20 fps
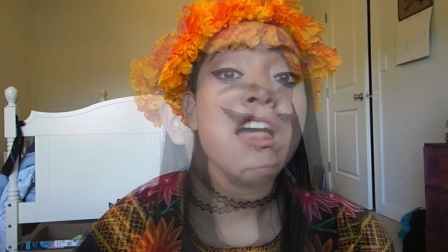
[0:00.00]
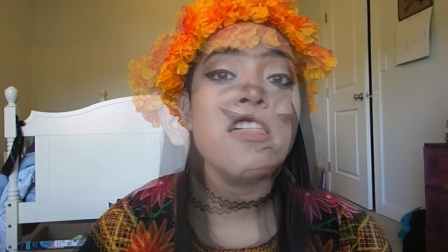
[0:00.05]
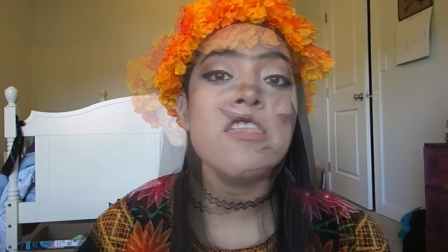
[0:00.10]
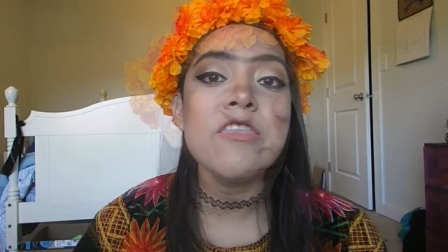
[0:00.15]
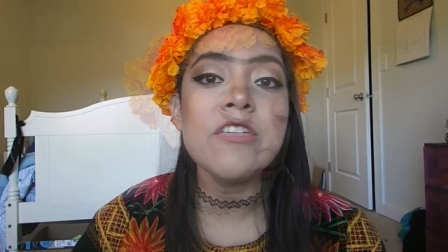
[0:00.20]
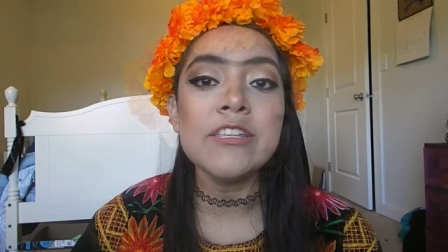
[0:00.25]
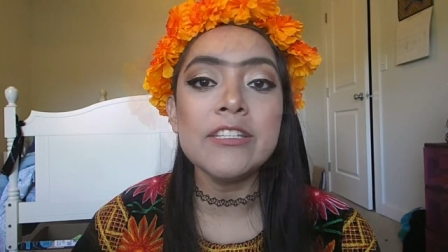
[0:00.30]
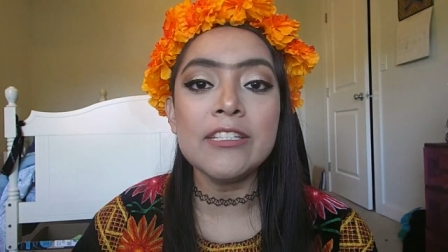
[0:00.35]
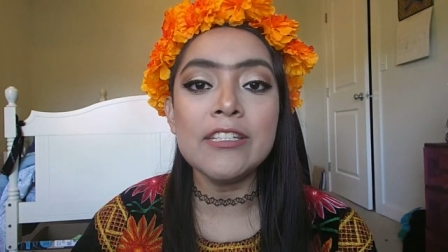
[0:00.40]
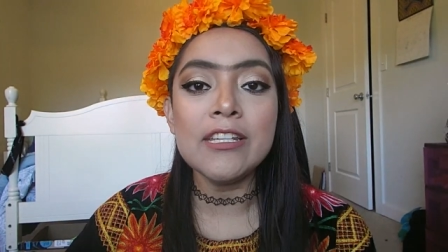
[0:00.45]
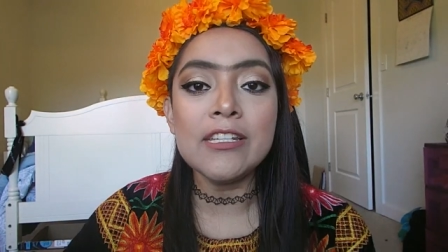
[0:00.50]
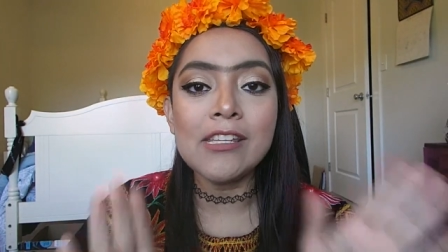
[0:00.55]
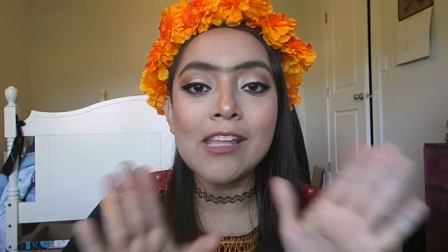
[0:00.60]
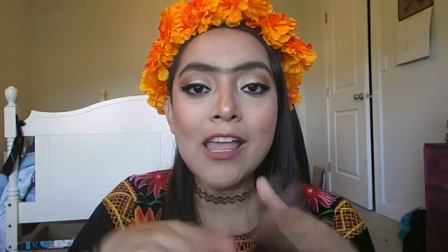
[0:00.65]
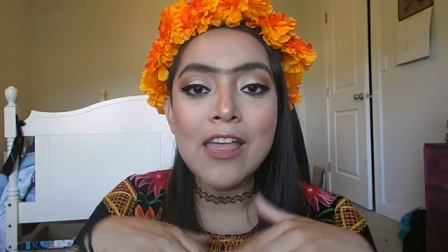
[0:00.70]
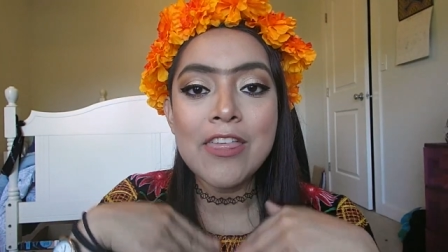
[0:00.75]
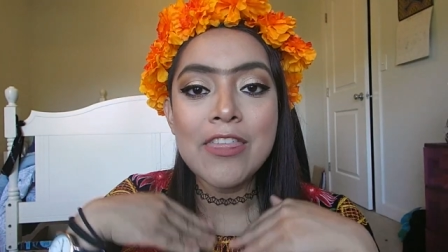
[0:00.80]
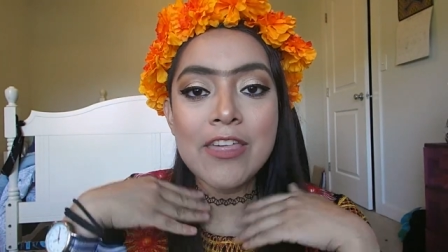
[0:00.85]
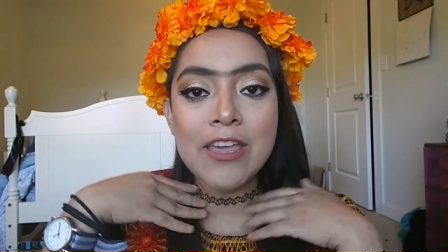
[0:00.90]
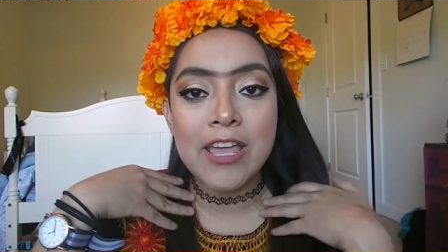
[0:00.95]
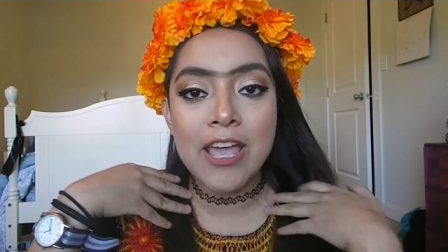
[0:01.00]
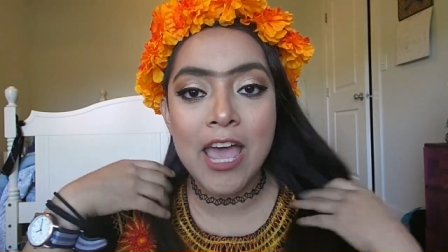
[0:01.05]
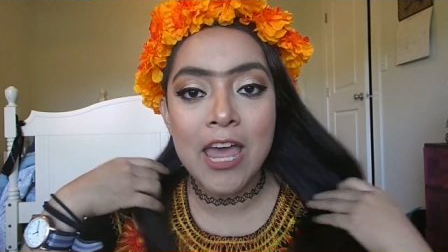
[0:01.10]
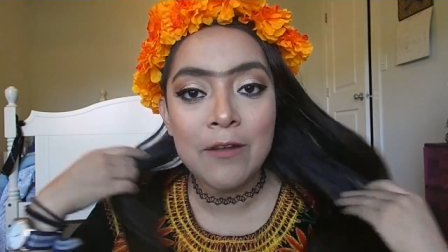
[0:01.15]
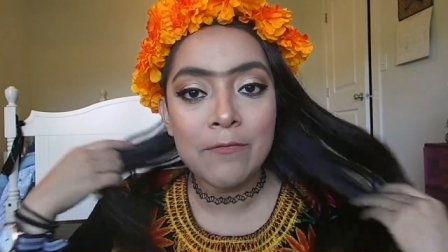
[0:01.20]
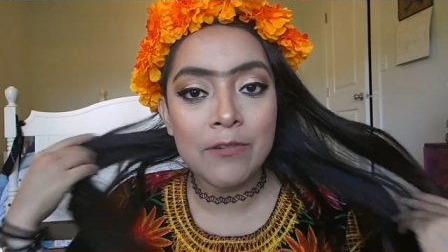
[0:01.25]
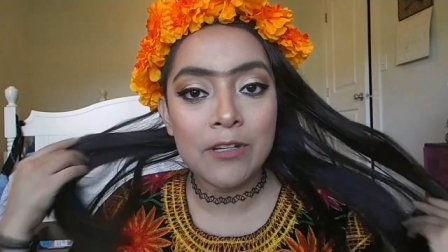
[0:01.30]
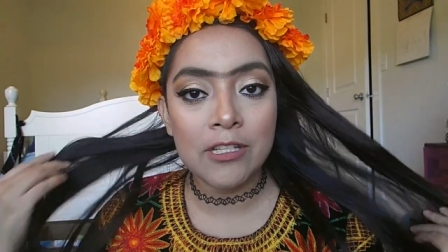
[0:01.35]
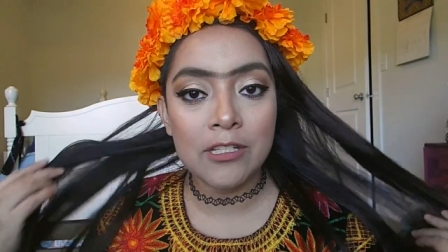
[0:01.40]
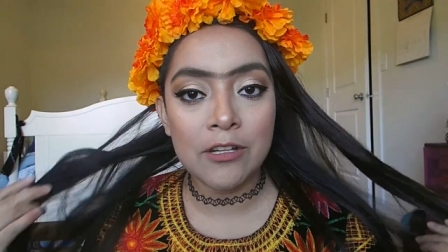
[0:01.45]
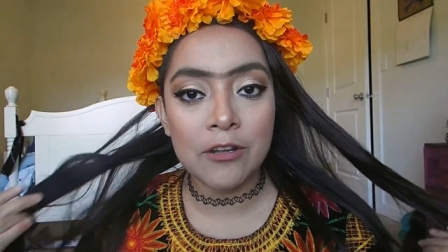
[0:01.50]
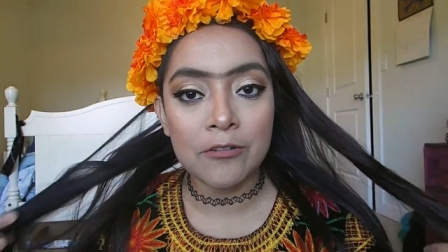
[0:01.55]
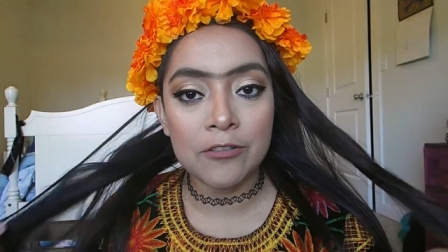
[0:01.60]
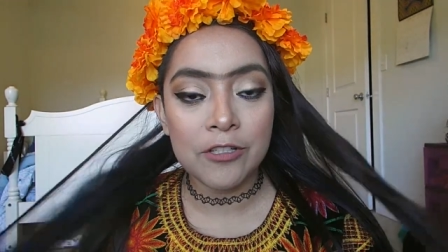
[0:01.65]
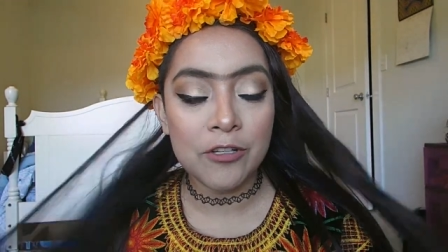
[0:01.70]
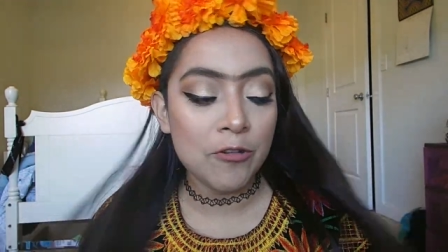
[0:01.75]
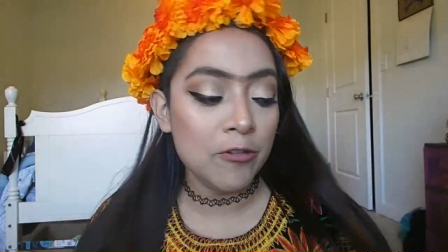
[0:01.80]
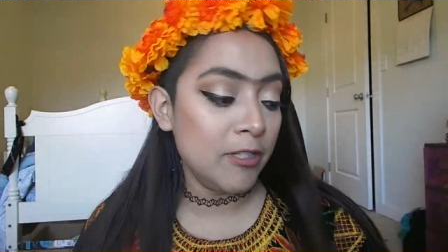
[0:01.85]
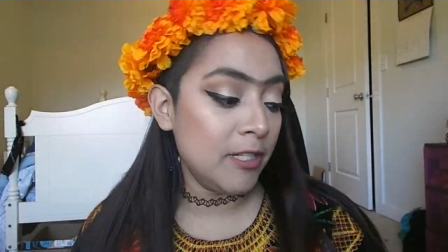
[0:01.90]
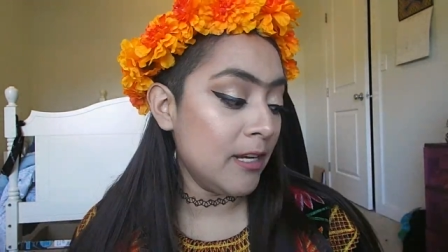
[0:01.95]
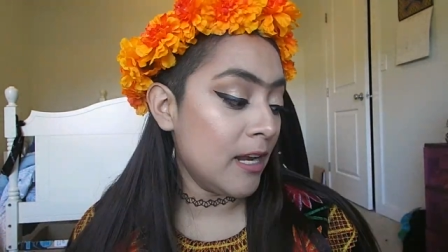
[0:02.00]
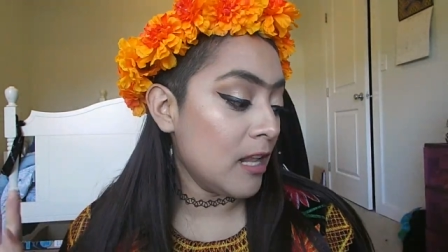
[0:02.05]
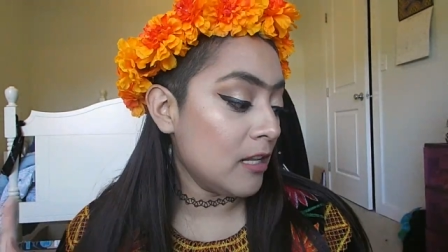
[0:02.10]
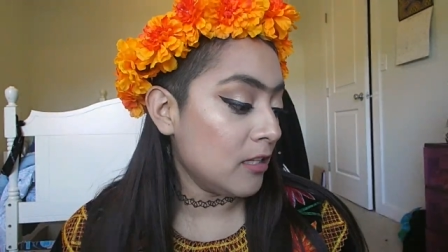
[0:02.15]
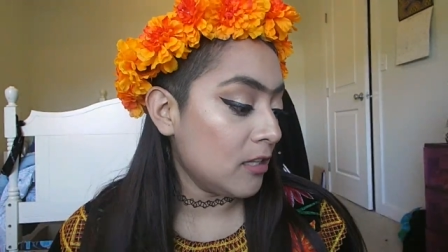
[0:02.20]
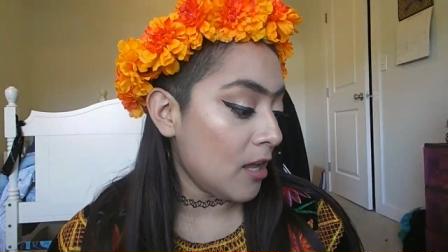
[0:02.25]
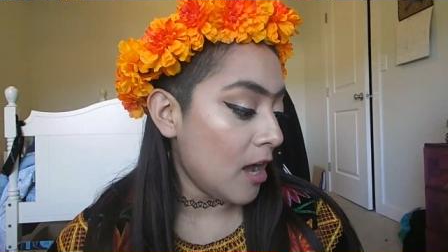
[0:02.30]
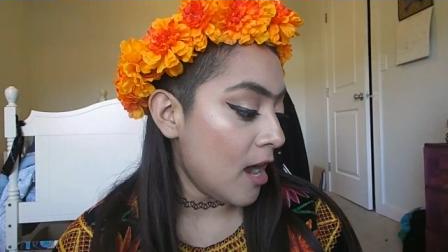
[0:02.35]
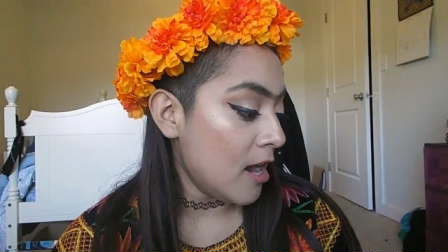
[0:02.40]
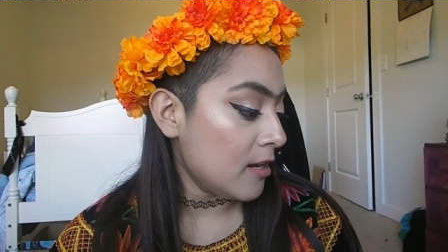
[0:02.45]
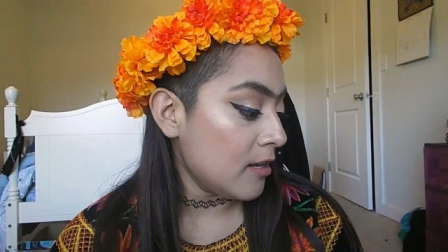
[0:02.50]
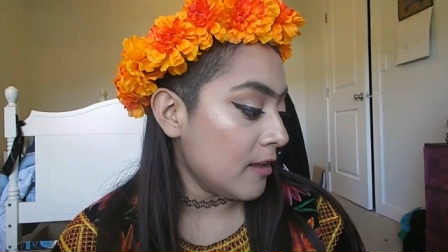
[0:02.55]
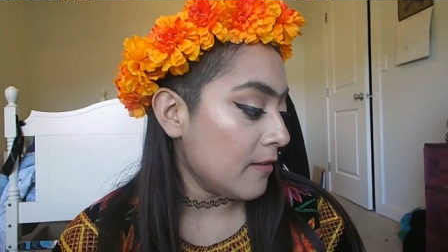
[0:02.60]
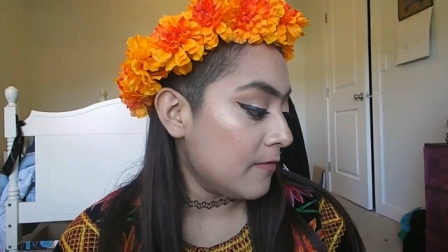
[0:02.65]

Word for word: This is uh, the end result using a lot